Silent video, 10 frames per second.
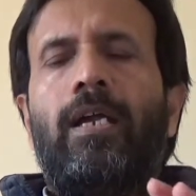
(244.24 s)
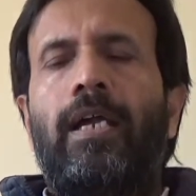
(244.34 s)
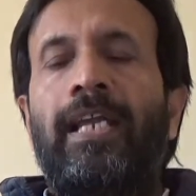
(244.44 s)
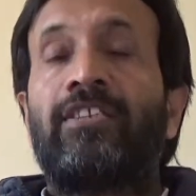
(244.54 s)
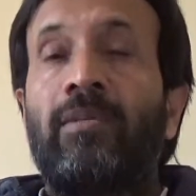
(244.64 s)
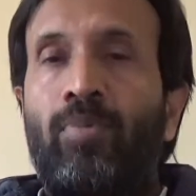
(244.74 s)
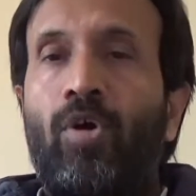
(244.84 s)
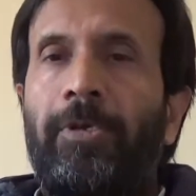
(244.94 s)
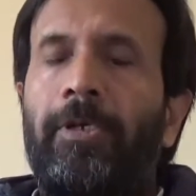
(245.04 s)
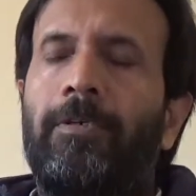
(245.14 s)
another
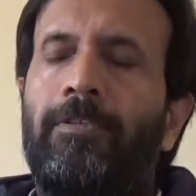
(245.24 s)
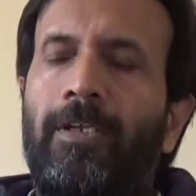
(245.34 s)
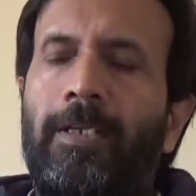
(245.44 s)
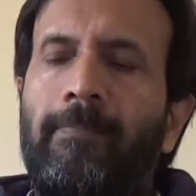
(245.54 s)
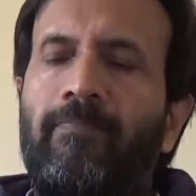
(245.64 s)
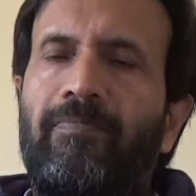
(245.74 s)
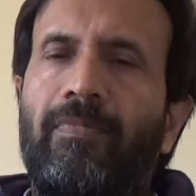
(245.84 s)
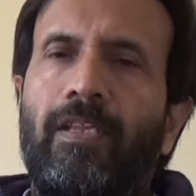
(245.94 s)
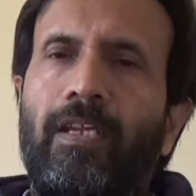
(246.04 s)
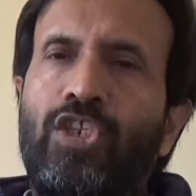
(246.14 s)
important thing,
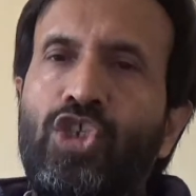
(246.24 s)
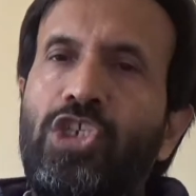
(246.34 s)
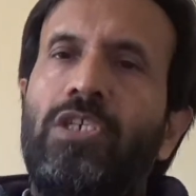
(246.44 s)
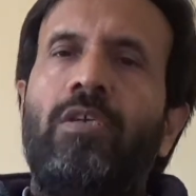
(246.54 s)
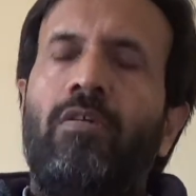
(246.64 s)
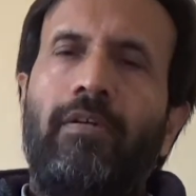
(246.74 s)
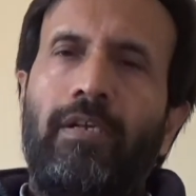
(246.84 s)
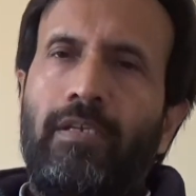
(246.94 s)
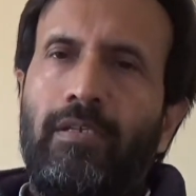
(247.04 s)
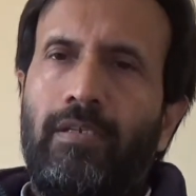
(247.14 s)

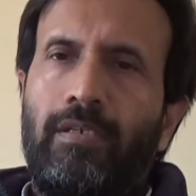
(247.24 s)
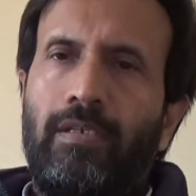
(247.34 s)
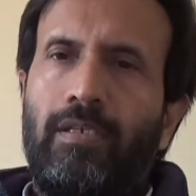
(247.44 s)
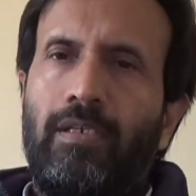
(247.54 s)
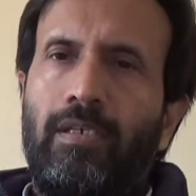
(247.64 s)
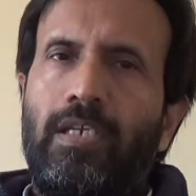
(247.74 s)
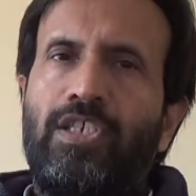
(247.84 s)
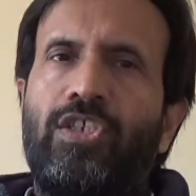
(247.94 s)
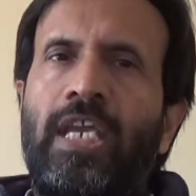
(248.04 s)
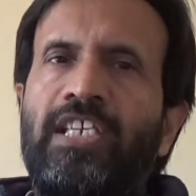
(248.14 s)
GERD
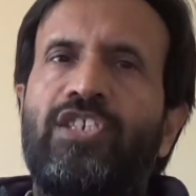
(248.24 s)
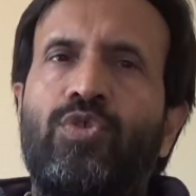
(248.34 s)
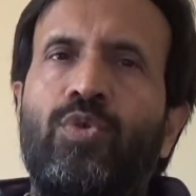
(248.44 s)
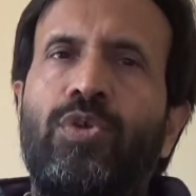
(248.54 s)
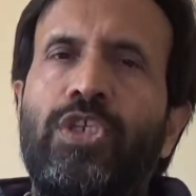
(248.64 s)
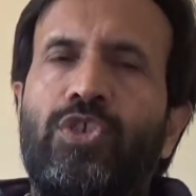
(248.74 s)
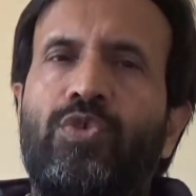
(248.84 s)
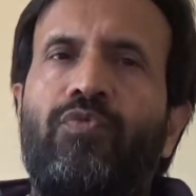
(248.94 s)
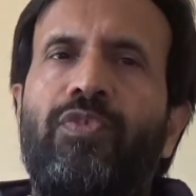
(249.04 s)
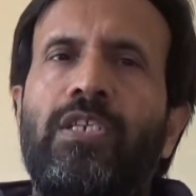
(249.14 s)
is
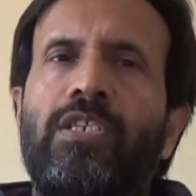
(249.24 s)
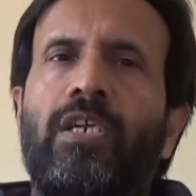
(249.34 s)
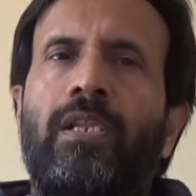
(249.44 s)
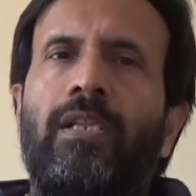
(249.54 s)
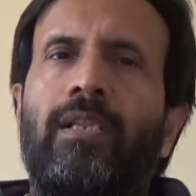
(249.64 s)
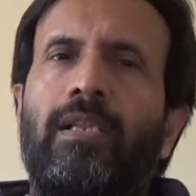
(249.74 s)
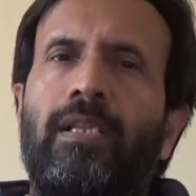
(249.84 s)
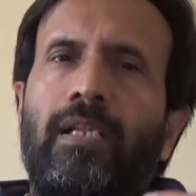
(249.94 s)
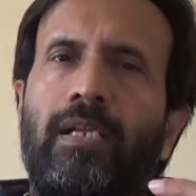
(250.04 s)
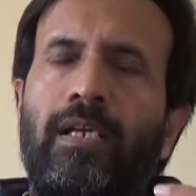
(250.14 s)
gastroesophageal
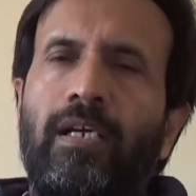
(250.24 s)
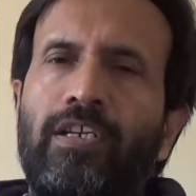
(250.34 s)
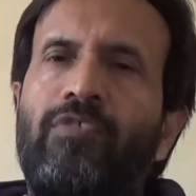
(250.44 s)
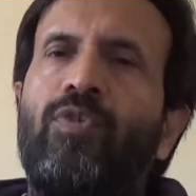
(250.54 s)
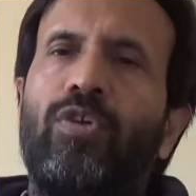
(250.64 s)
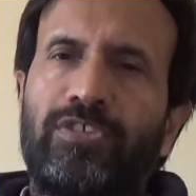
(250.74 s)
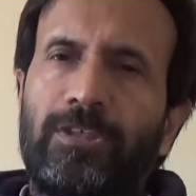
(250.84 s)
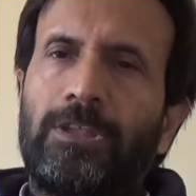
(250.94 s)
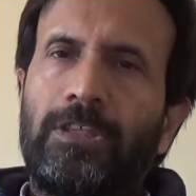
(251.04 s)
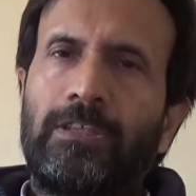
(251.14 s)
reflux
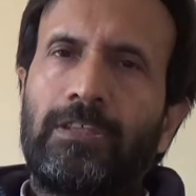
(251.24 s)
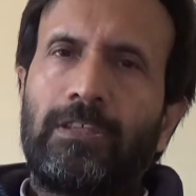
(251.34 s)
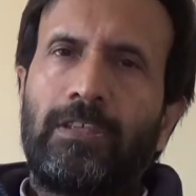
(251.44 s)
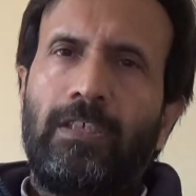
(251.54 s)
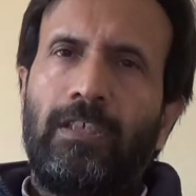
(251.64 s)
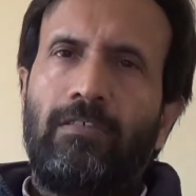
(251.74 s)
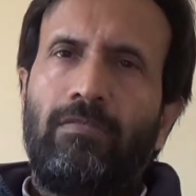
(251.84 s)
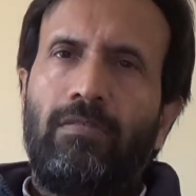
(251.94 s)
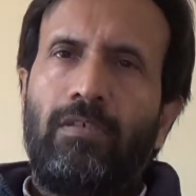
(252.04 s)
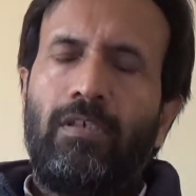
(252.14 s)
disease.
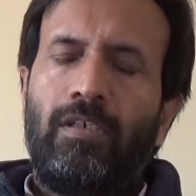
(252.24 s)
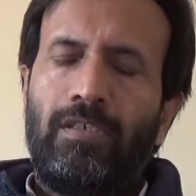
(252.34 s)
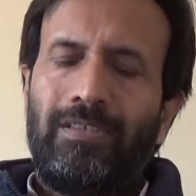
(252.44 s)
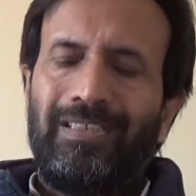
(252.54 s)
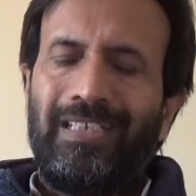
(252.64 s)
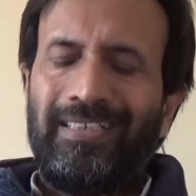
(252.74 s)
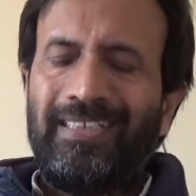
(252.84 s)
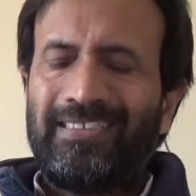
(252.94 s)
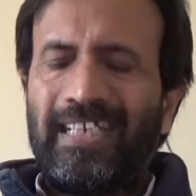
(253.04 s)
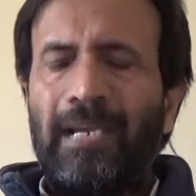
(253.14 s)
Uh,
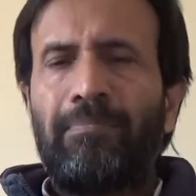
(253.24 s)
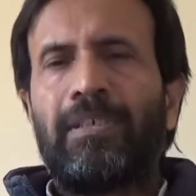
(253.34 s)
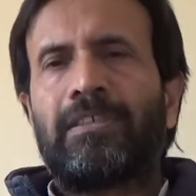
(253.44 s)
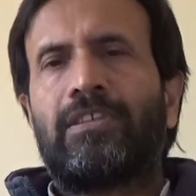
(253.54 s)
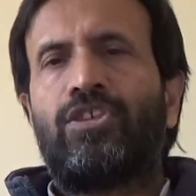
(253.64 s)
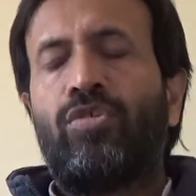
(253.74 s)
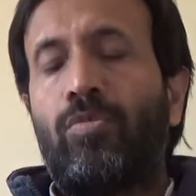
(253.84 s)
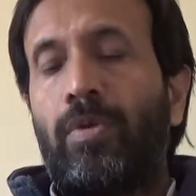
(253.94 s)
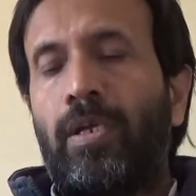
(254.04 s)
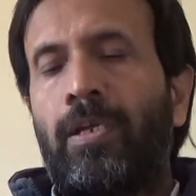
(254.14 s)
this happens, you know,
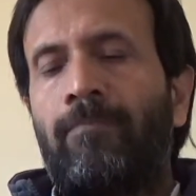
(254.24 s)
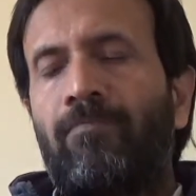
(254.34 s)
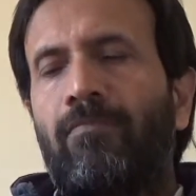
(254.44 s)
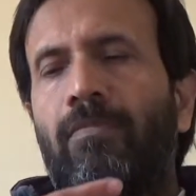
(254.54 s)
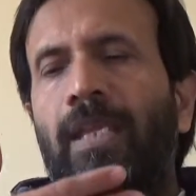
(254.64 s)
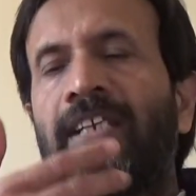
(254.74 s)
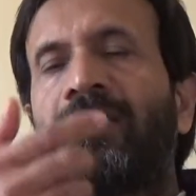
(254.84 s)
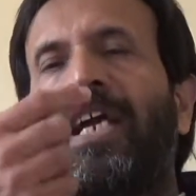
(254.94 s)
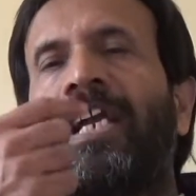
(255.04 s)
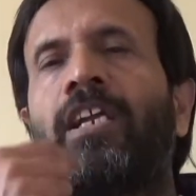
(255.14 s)
uh, at
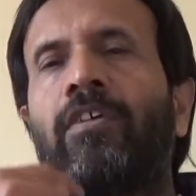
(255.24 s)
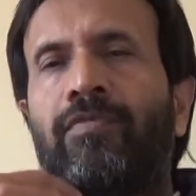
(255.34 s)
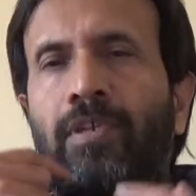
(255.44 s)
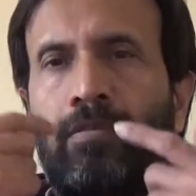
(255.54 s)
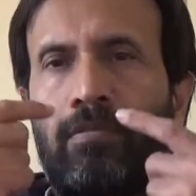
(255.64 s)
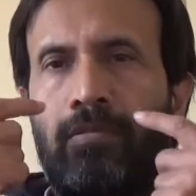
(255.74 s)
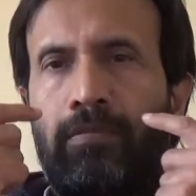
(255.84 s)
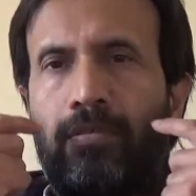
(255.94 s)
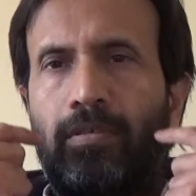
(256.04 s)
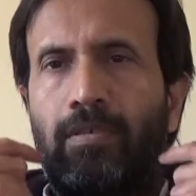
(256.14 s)
the end of our
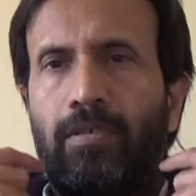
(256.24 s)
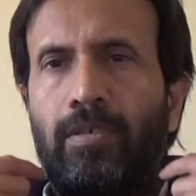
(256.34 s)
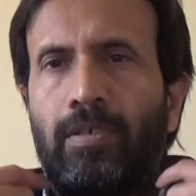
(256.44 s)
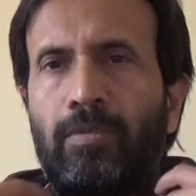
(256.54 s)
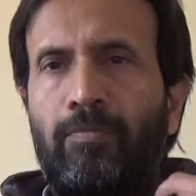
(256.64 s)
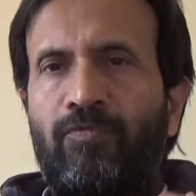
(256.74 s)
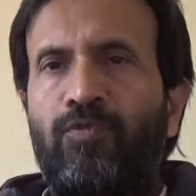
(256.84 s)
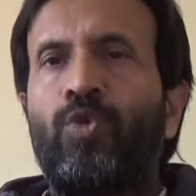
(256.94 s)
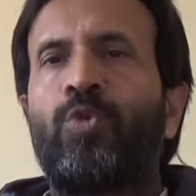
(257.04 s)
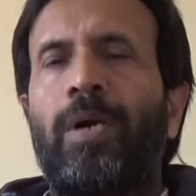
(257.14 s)
uh,
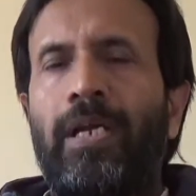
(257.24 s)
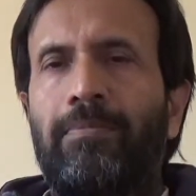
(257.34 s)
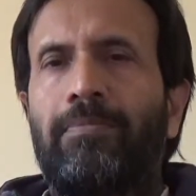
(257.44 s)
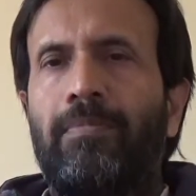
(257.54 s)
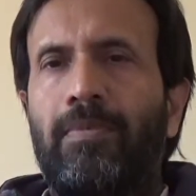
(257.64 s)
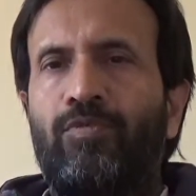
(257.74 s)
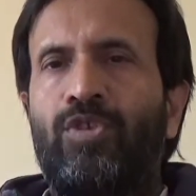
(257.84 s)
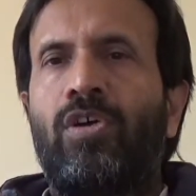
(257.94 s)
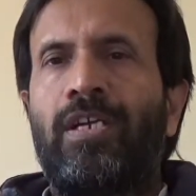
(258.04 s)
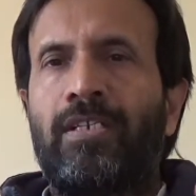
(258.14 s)
food pipe, we
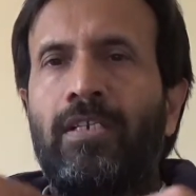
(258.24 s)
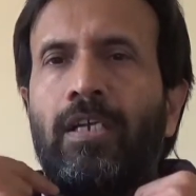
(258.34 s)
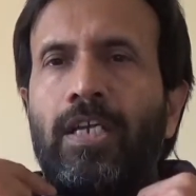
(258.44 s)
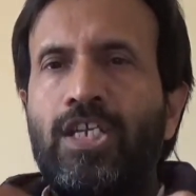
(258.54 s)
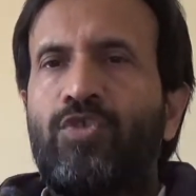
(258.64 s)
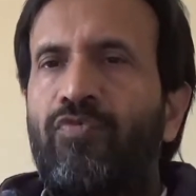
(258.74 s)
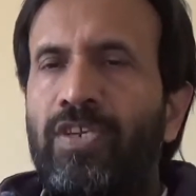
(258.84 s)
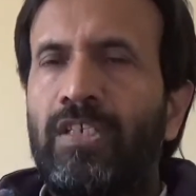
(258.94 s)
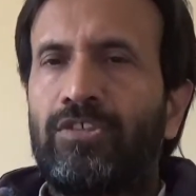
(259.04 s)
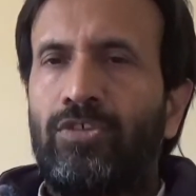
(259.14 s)
call it,
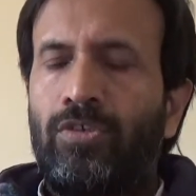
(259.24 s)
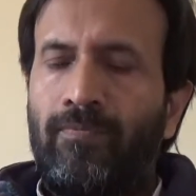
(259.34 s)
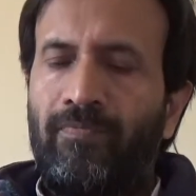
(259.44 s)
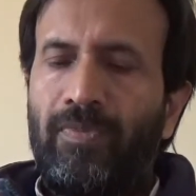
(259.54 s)
esophagus, you know,